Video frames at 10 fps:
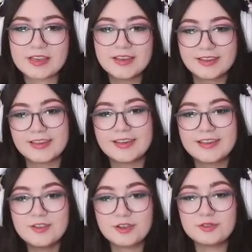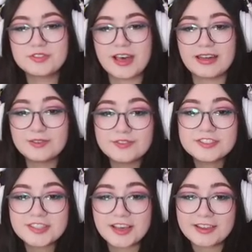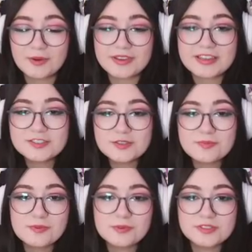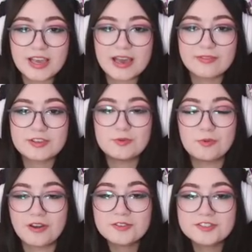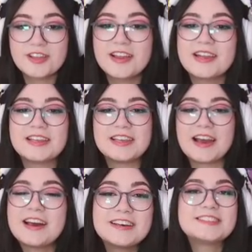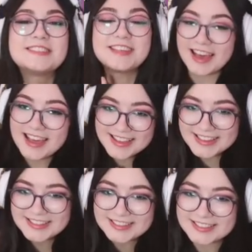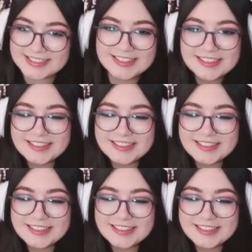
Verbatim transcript: You could use the elephant slide going into the pool to have a cute water slide. Yes, yes!